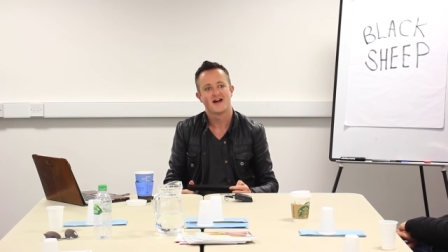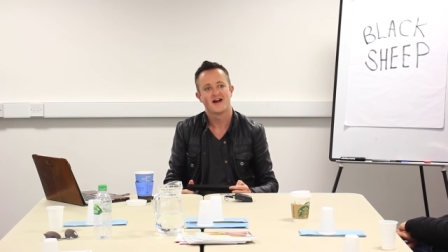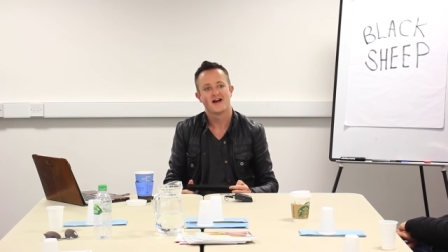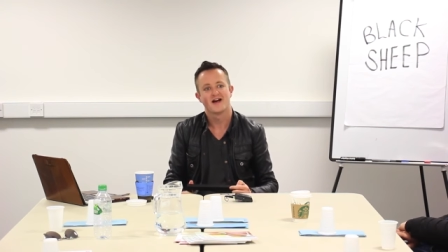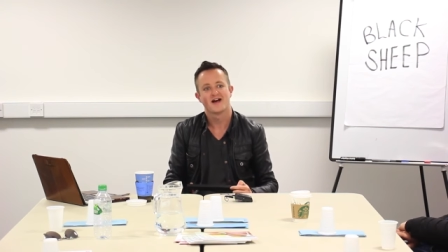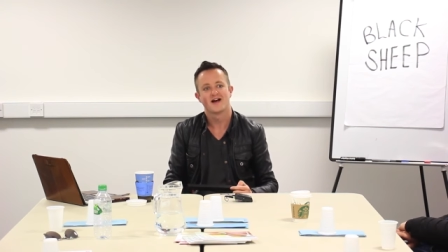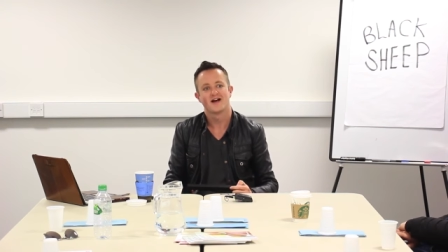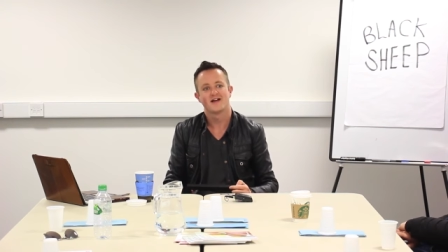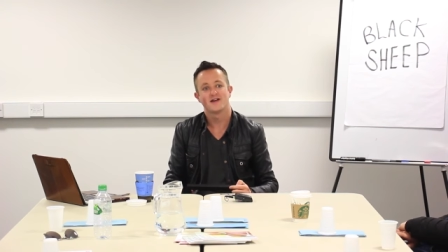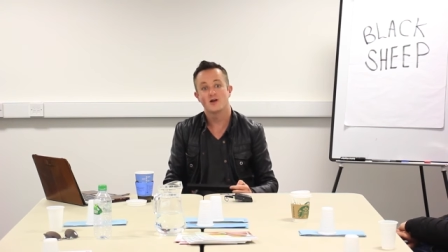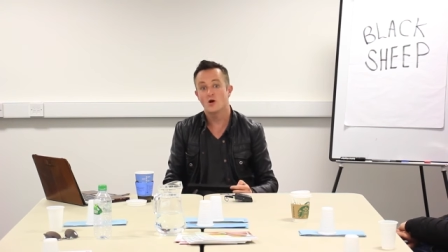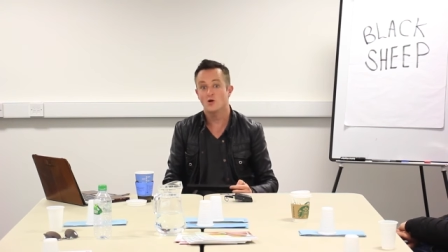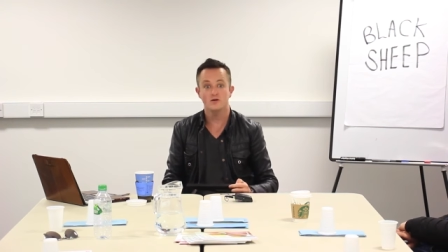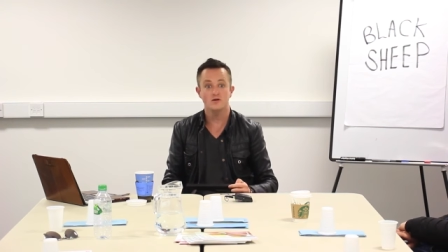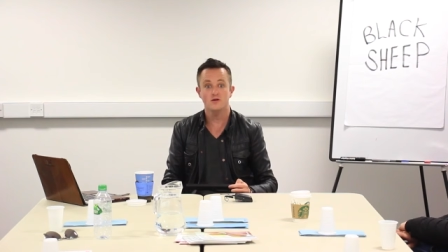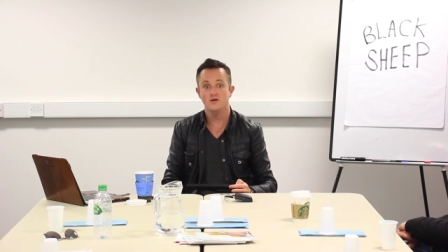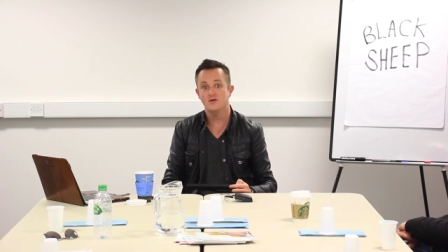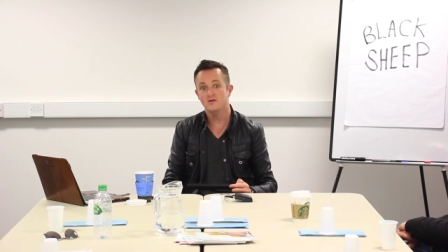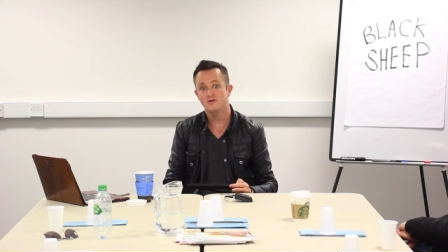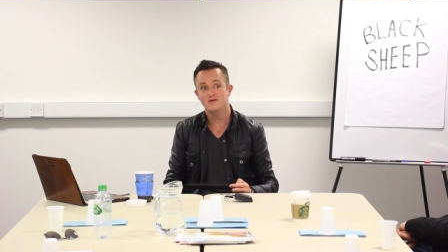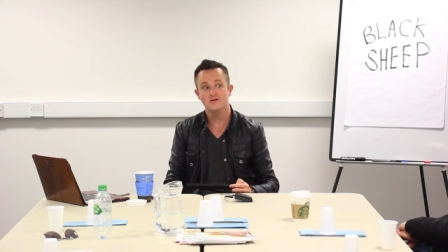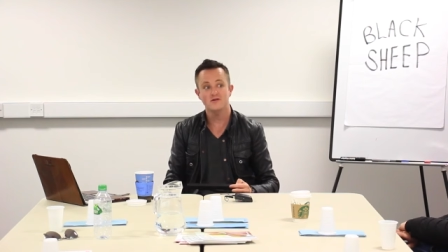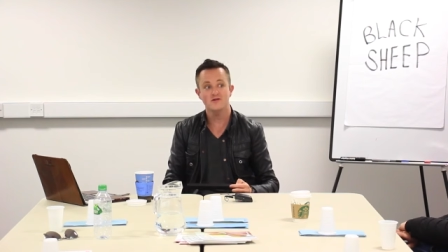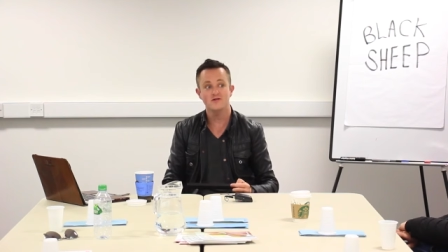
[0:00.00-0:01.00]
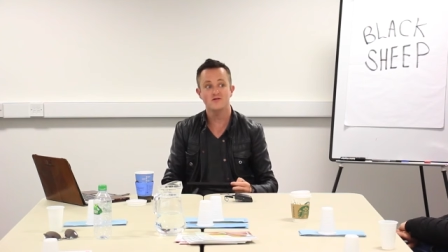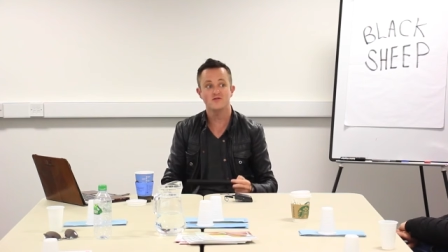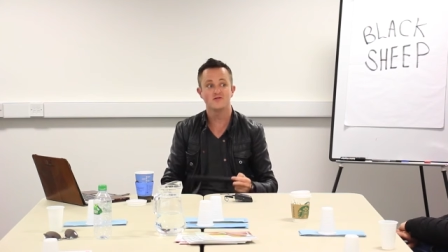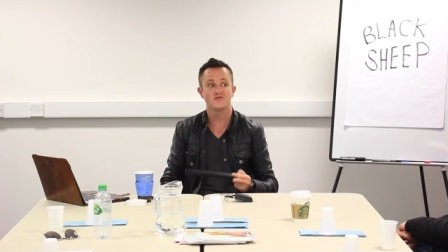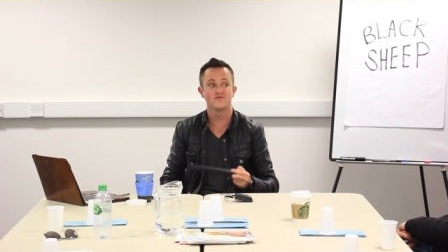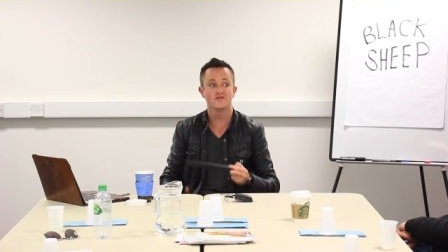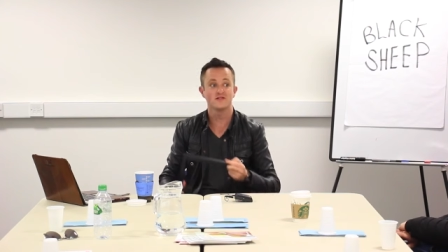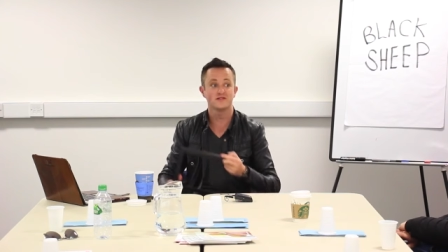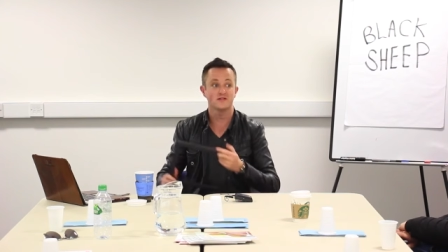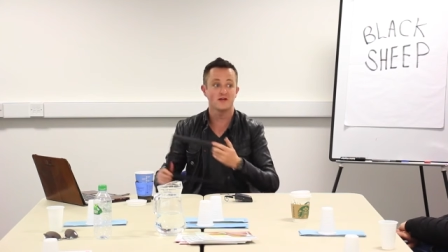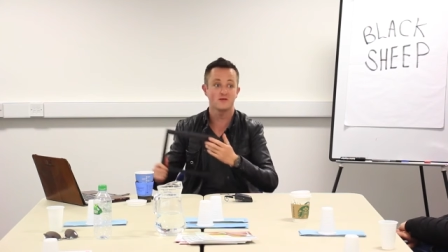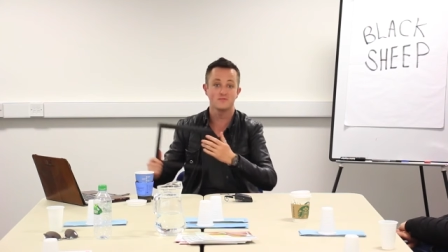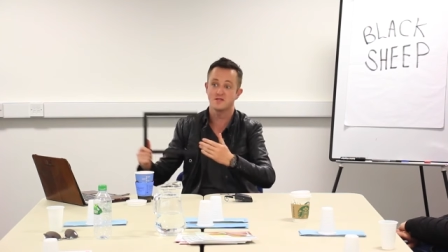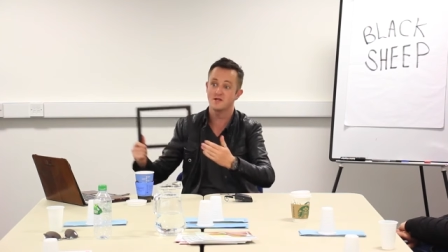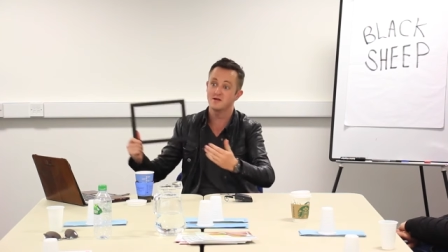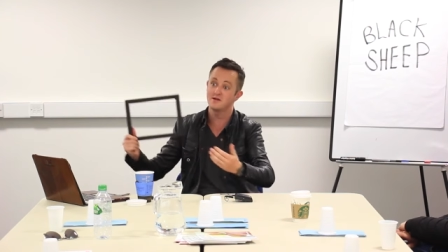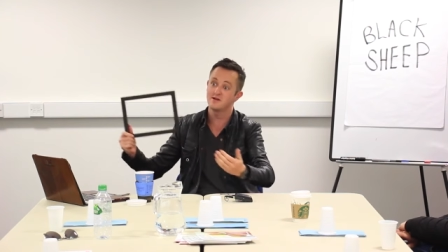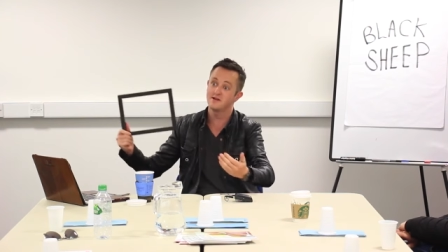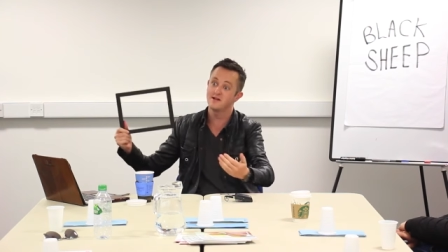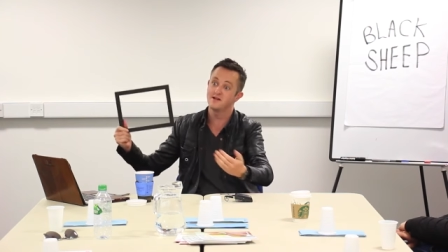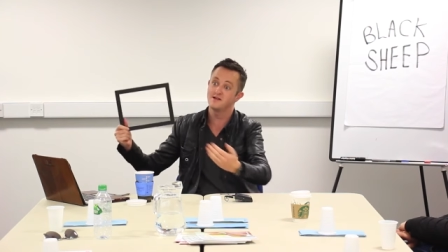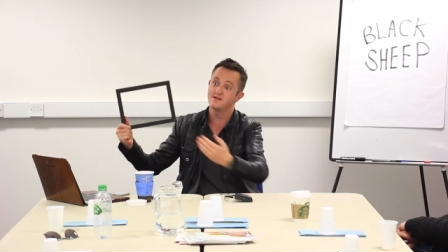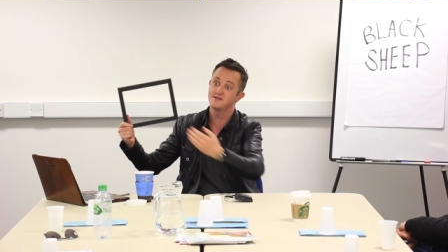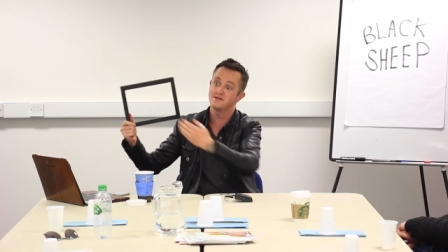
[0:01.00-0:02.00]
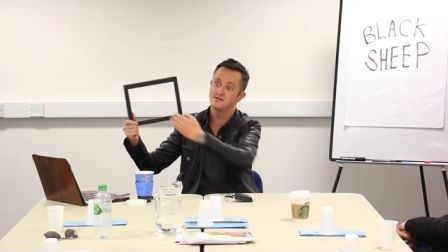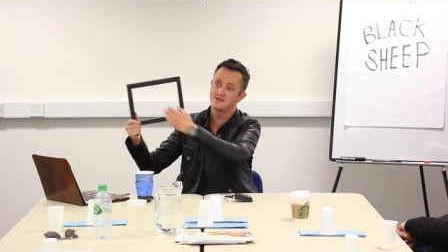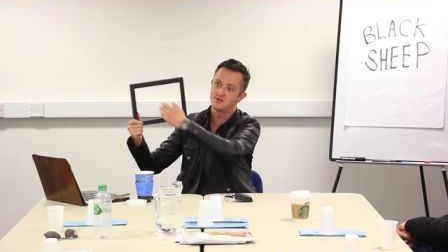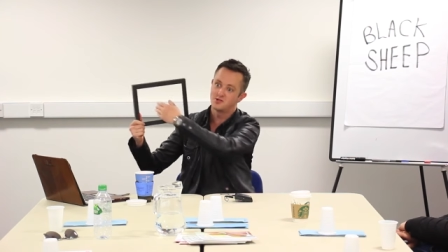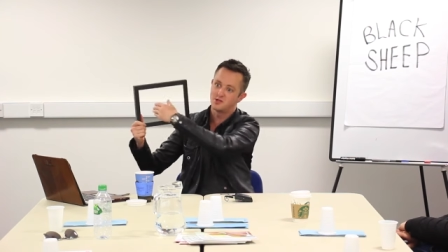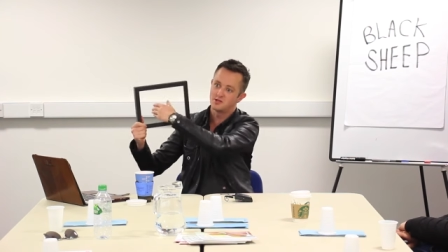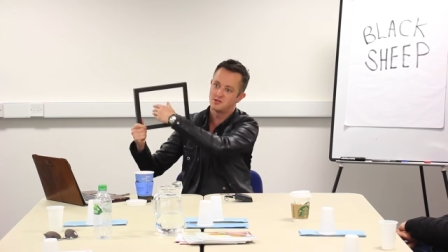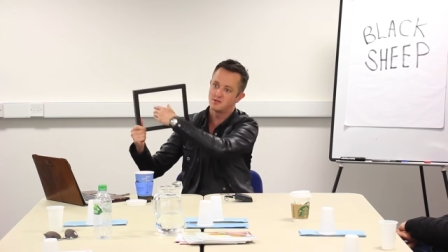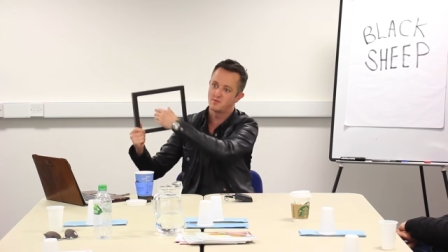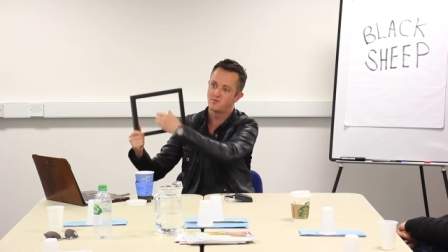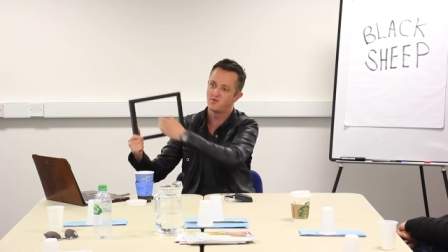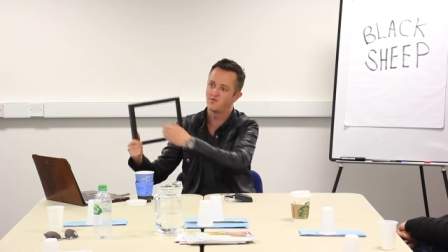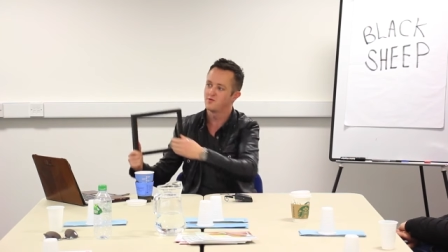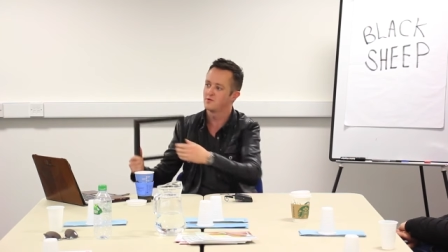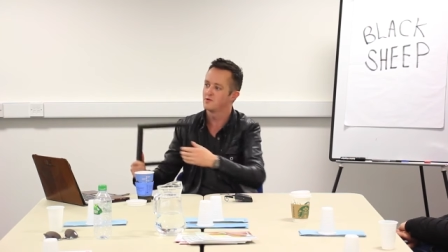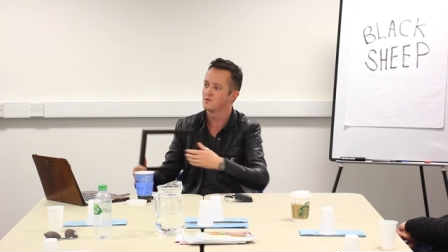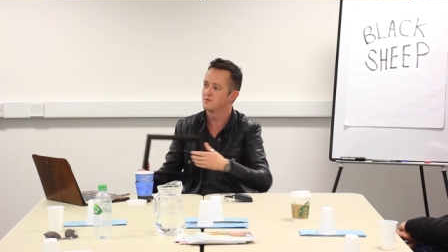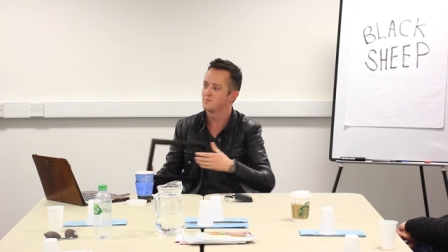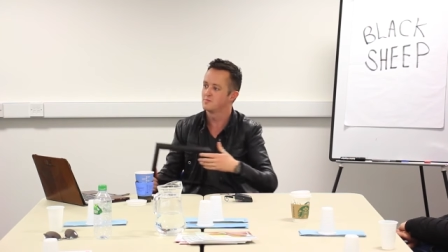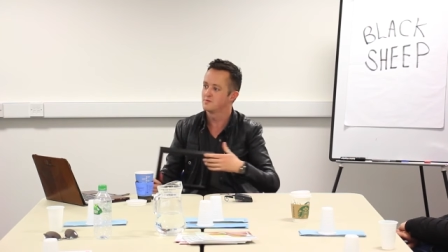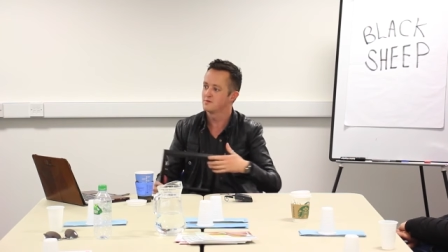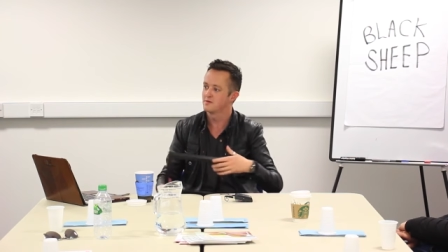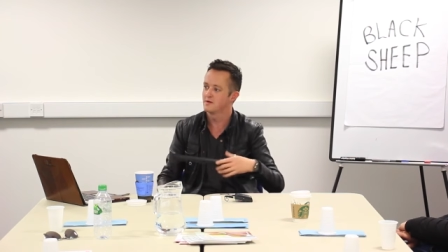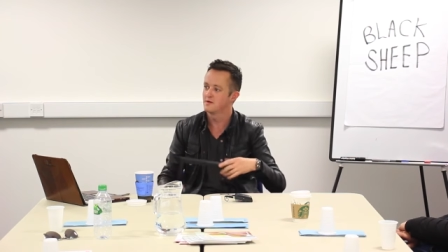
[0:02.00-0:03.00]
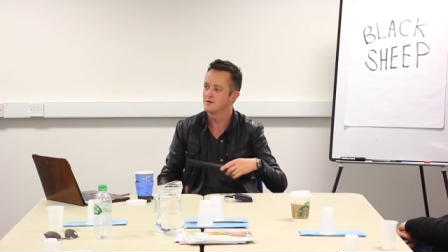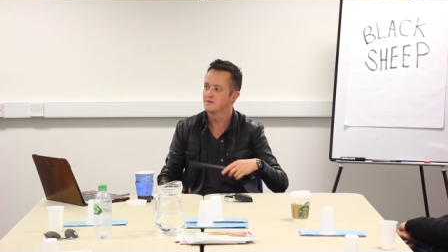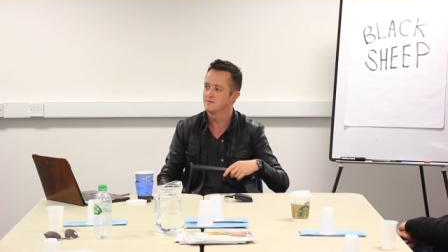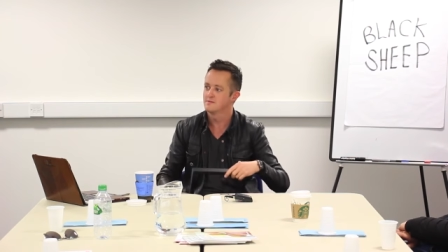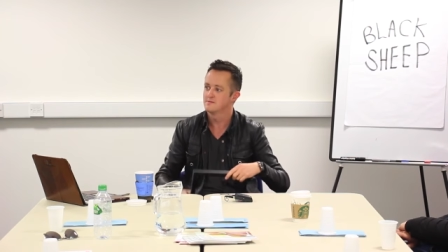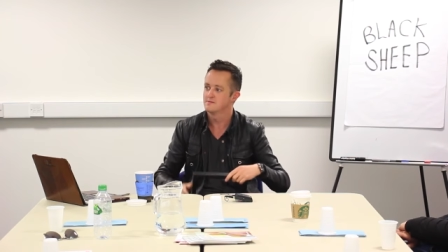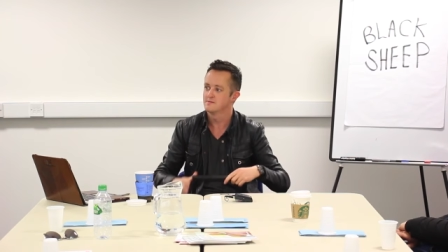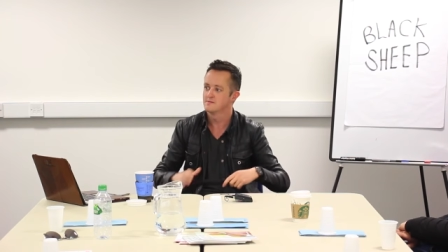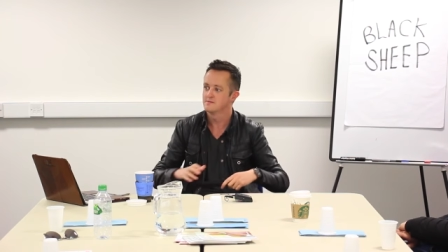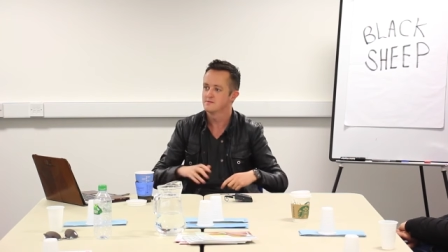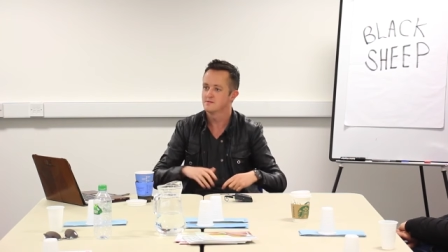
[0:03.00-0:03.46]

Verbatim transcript: Uh, no, no, no, no, no, the reason I'm single is, and she jumps through hoop, yeah?